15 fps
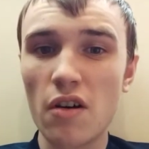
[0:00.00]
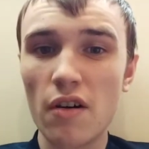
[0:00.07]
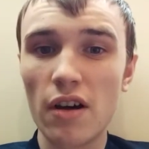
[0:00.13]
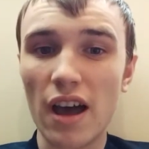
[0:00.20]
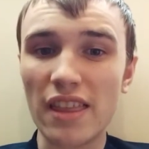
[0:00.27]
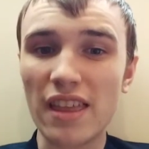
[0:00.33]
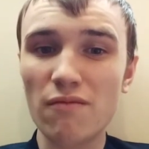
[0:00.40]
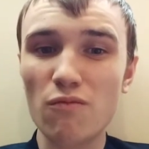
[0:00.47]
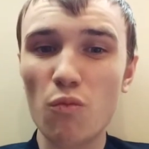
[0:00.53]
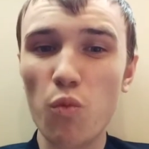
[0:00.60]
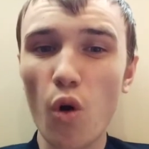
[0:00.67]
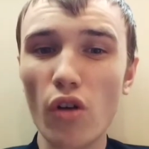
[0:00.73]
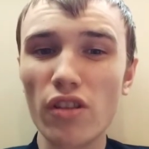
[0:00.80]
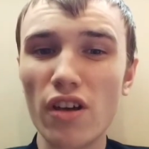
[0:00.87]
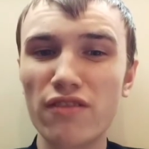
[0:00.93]
then
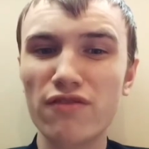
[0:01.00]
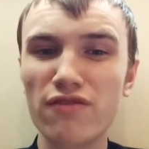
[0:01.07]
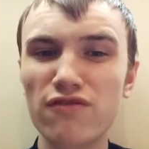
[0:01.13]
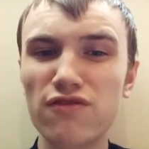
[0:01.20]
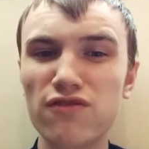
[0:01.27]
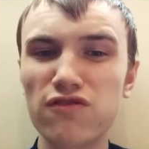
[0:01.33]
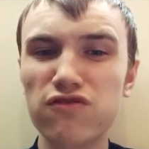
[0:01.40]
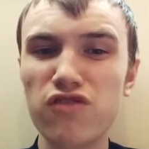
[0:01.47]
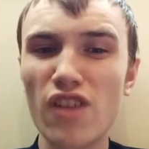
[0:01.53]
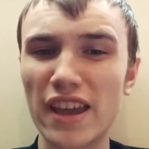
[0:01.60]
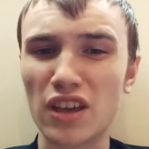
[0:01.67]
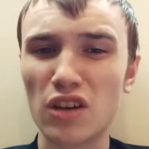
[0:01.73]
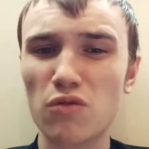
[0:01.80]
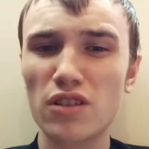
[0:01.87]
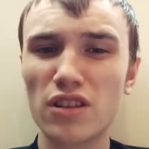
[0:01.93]
what the
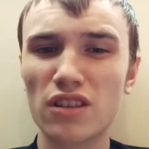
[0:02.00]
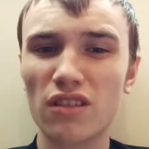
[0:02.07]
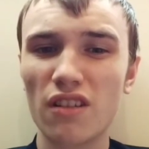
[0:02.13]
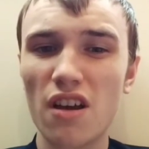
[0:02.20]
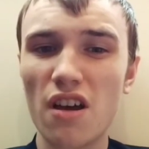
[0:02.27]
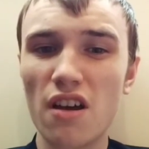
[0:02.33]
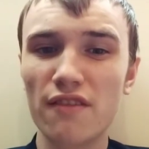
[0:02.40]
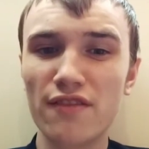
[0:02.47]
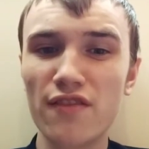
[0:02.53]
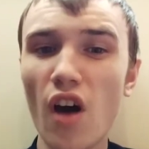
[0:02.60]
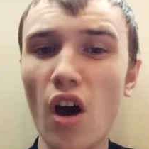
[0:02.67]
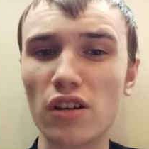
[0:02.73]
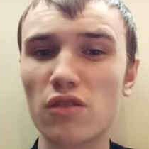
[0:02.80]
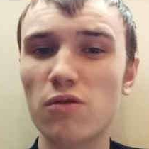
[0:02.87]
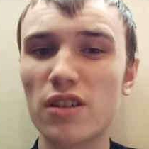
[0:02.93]
fuck was
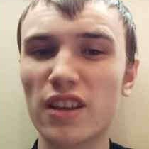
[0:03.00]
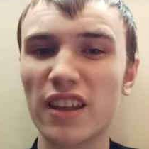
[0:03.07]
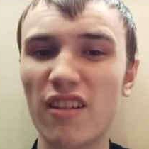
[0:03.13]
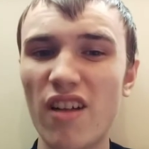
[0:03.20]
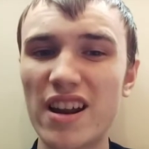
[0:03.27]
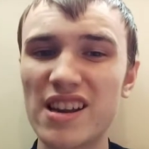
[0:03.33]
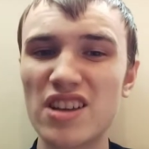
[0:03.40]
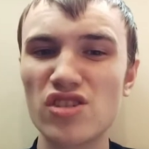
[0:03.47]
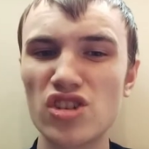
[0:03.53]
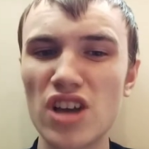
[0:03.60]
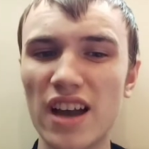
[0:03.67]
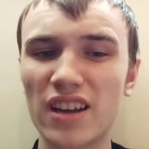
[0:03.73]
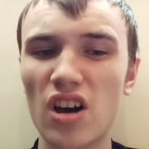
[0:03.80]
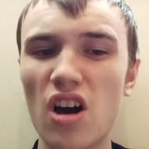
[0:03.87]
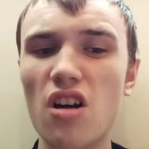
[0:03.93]
Granit
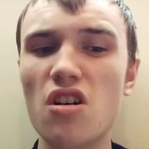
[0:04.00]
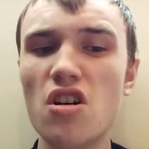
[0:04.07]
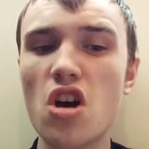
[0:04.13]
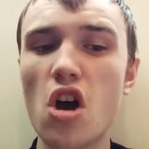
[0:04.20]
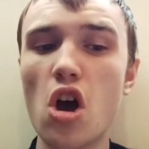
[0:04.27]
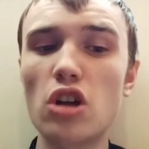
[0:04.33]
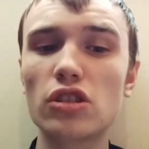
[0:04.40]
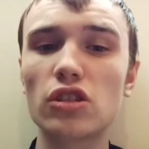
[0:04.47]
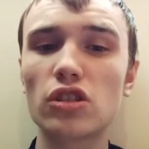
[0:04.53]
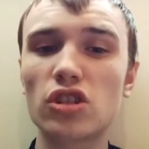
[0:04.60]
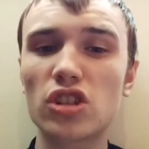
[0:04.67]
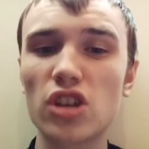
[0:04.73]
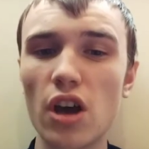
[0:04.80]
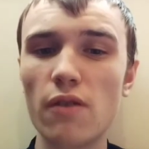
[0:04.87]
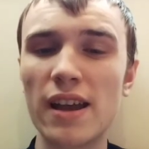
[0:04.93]
Xhaka
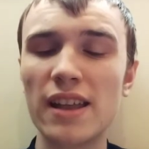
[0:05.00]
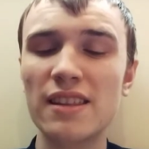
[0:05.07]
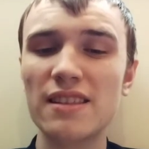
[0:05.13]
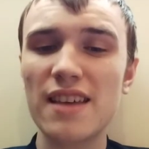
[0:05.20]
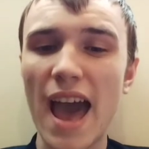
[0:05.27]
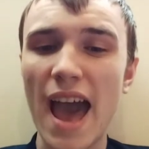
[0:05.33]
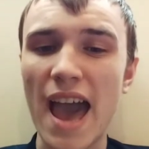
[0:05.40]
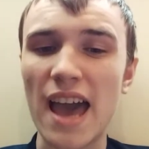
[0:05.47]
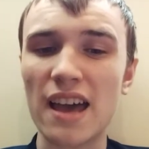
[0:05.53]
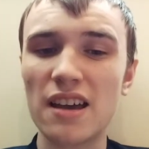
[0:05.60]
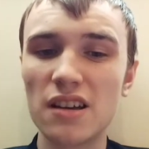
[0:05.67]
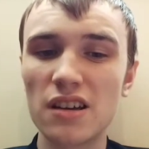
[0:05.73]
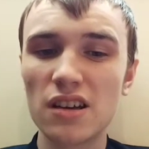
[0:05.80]
doing there?